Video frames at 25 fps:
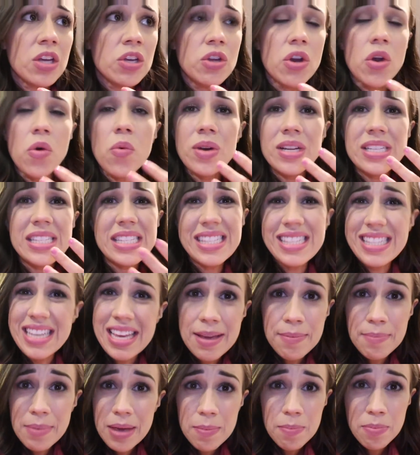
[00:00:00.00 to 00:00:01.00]
you don't want to
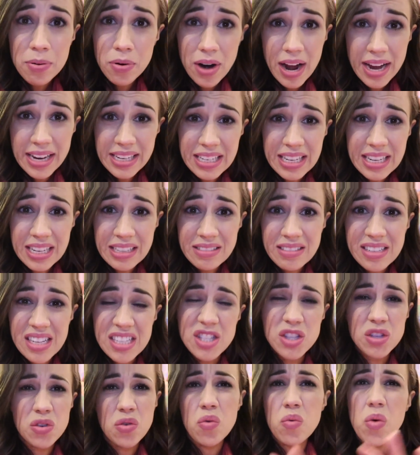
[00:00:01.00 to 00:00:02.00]
see me pregnant,
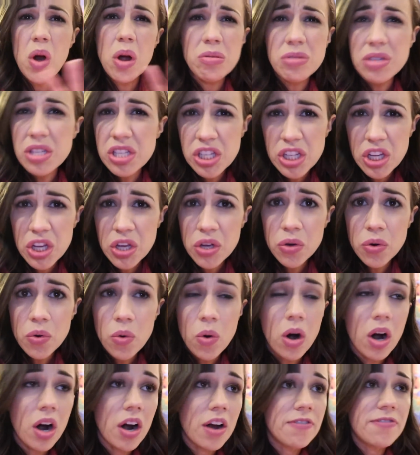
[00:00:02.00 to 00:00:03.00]
it's gross to you
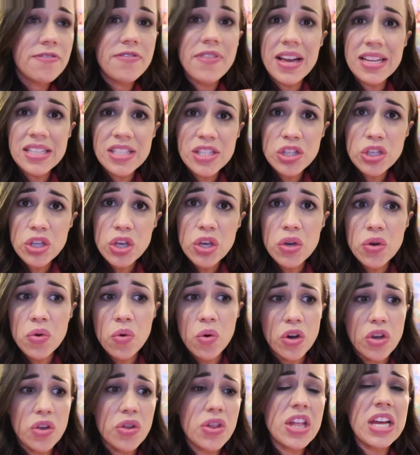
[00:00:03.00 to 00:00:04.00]
or offends you
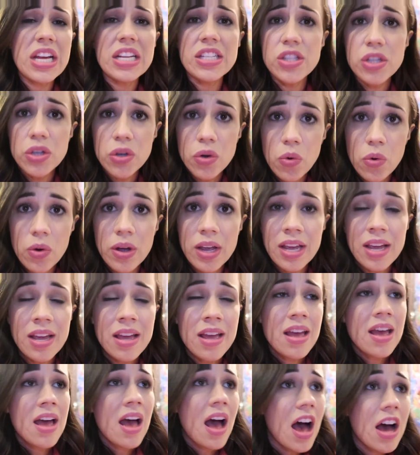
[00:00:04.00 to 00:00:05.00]
or you think it's annoying,
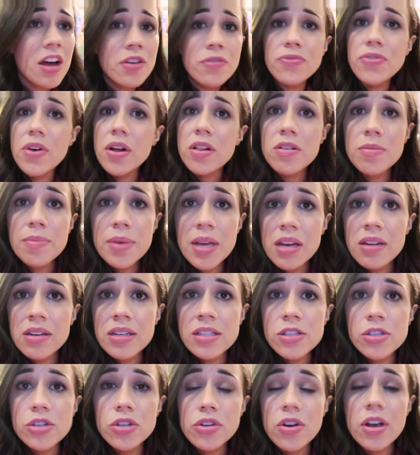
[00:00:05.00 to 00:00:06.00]
unfollow me on
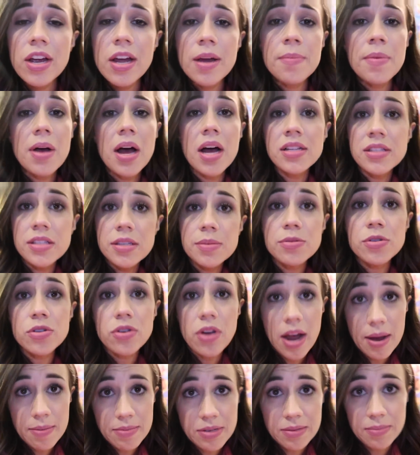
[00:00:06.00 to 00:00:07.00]
Instagram,
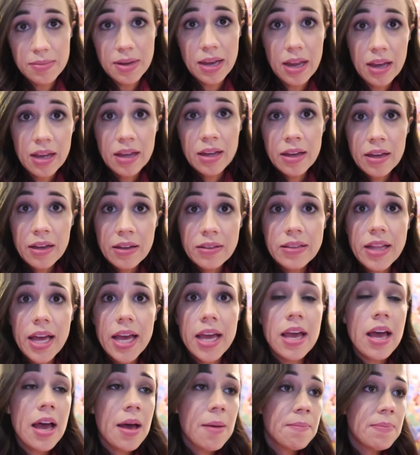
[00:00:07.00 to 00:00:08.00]
unsubscribe to me.
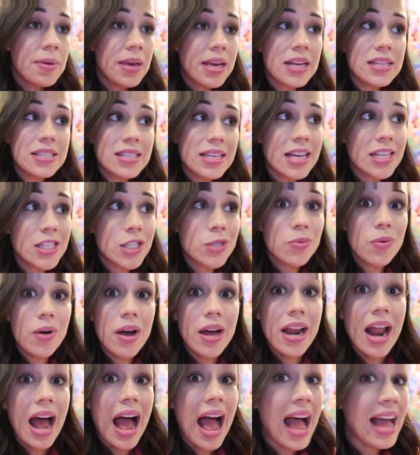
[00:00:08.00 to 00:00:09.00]
Like, because guess
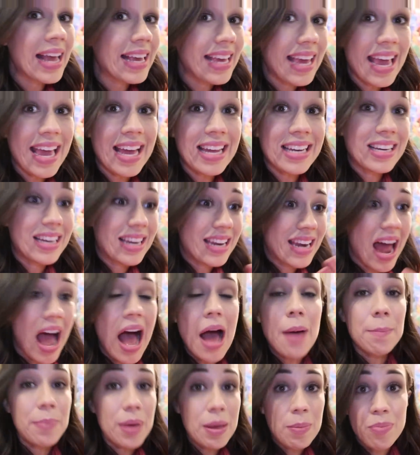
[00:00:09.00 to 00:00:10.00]
what? I can't
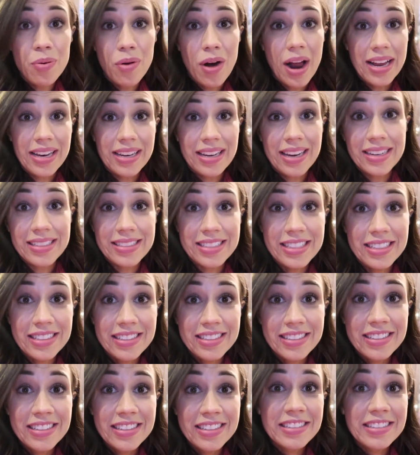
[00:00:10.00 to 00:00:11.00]
not be pregnant.
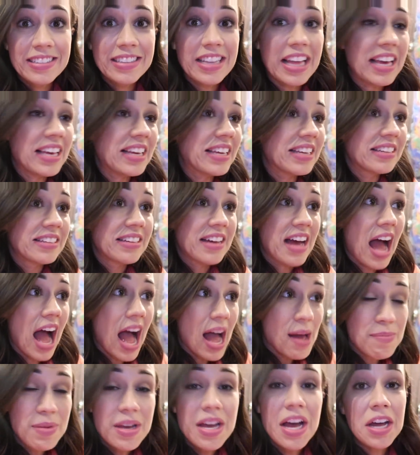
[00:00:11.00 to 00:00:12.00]
Like,
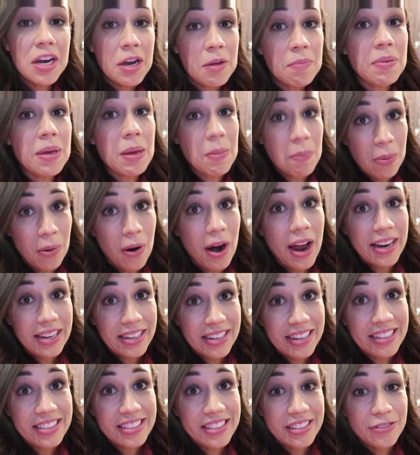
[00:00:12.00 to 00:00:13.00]
I'm gonna be
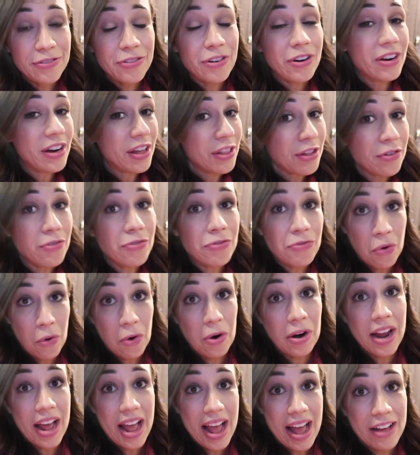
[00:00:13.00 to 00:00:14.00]
pregnant for another
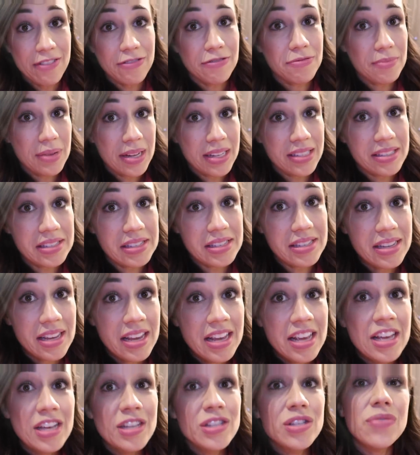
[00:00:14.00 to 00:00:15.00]
four and a half months.
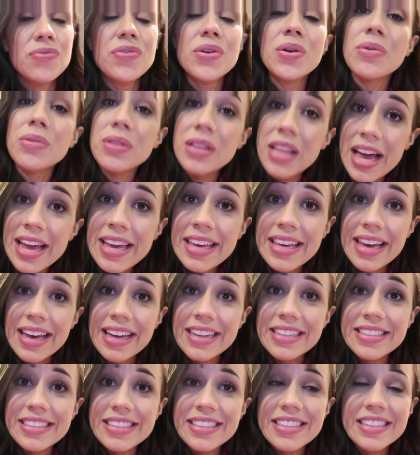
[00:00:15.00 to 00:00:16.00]
So if you don't like
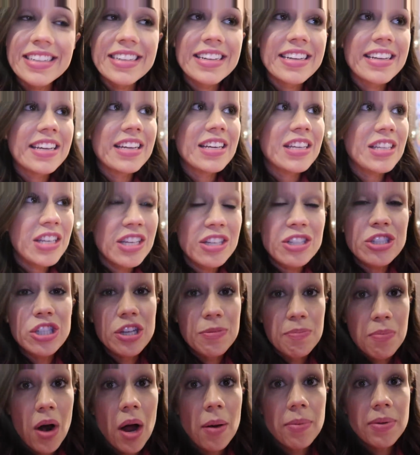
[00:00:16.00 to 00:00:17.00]
it, you
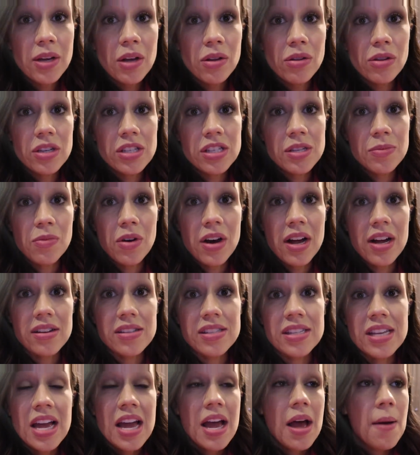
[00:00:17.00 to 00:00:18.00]
should probably go look somewhere
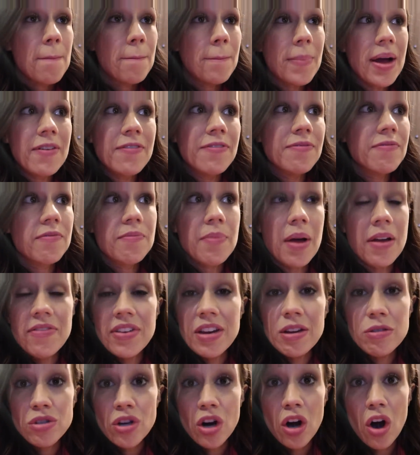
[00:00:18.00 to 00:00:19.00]
else. My, my
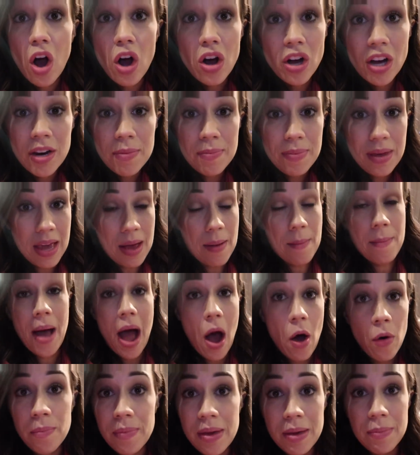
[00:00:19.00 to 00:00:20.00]
videos aren't all gonna be
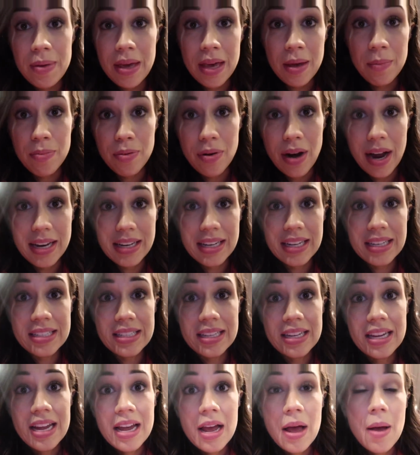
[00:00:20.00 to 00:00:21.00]
about me being
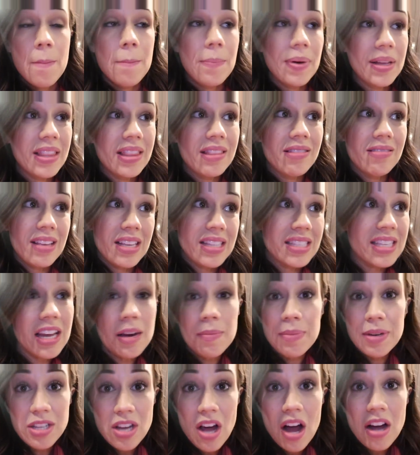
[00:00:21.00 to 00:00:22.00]
pregnant, but it's
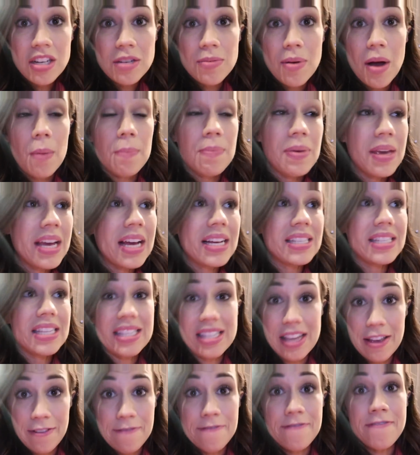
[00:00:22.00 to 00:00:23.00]
gonna be talked about because
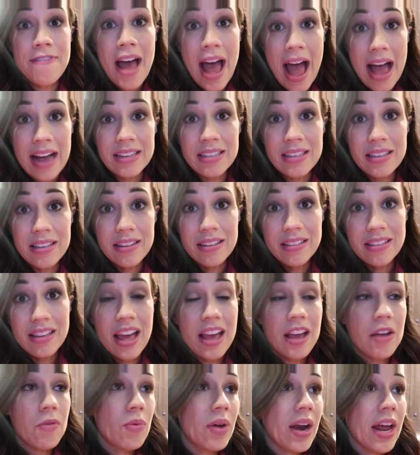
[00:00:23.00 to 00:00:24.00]
it's a fact.
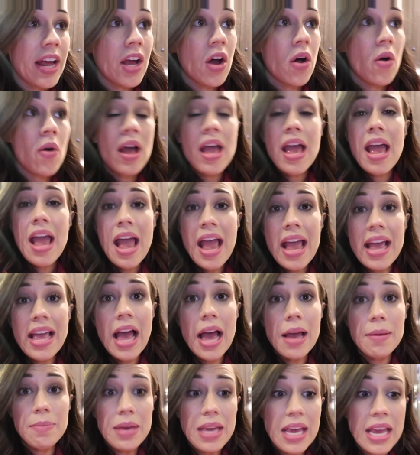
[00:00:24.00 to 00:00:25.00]
Like, when I go, hey,
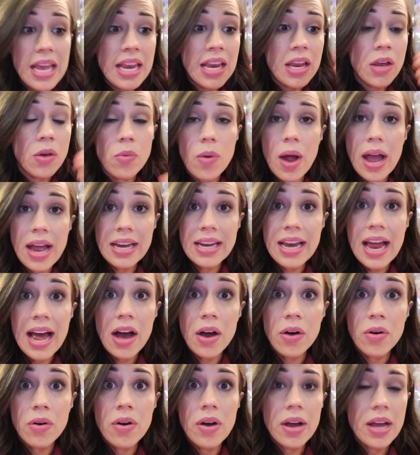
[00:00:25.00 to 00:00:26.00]
I'm eating right
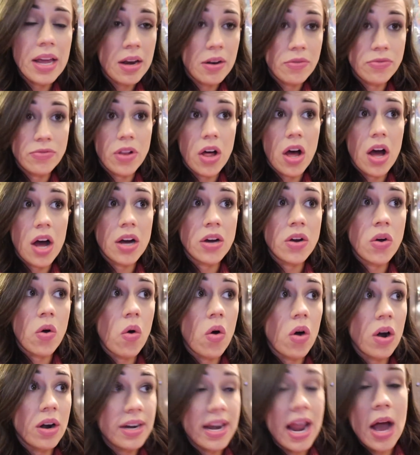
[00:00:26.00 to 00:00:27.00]
now in a
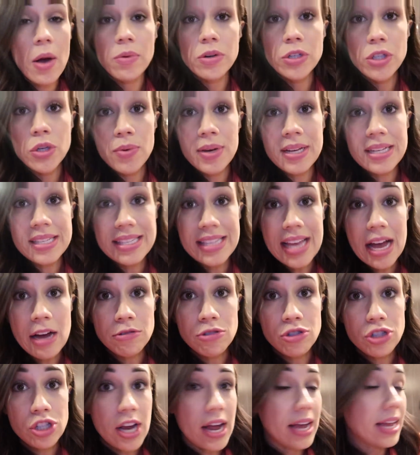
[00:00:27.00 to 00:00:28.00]
vlog, or now we're doing
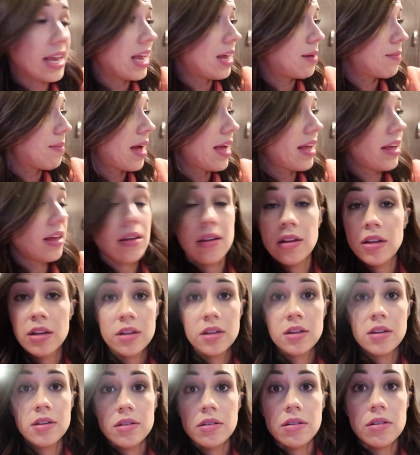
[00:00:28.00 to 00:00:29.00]
sound check in my
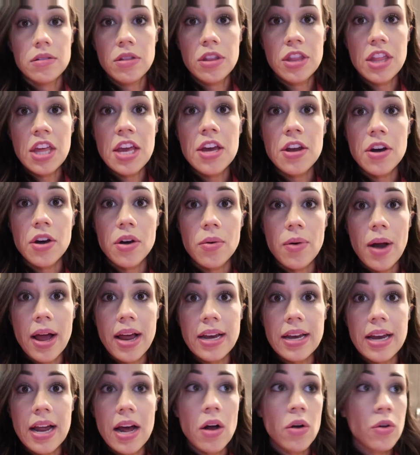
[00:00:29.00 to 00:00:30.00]
theater
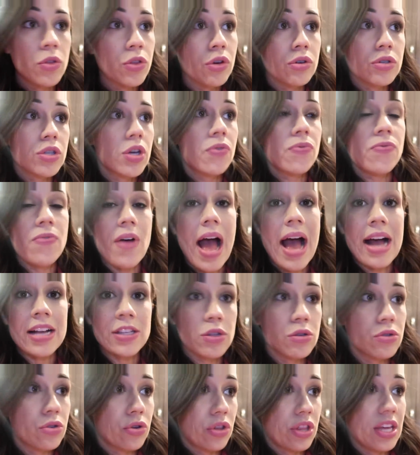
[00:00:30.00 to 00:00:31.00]
right now, those are
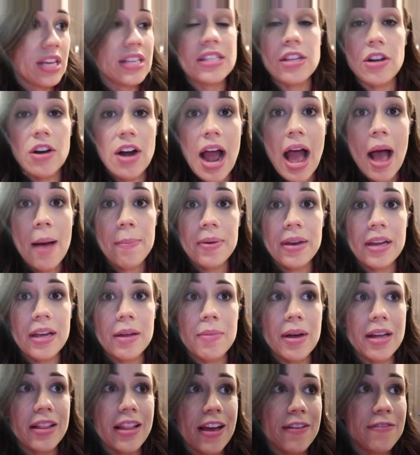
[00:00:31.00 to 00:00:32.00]
facts, those are things that are happening
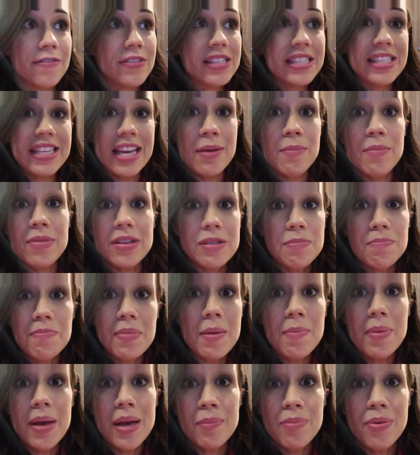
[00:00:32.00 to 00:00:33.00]
in my life. Same with
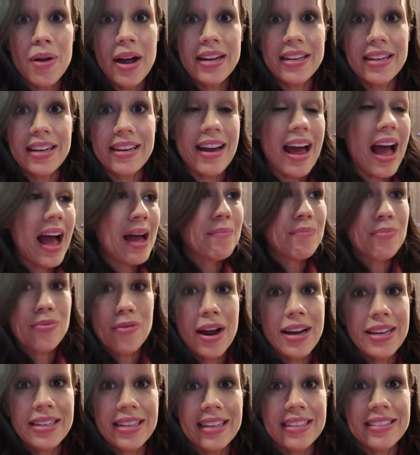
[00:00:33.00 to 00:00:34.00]
me being pregnant. I'm
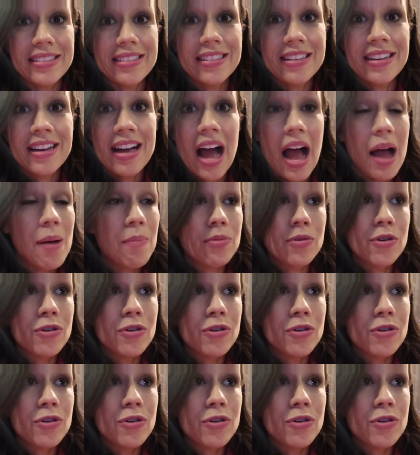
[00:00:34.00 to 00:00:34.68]
pregnant, I'm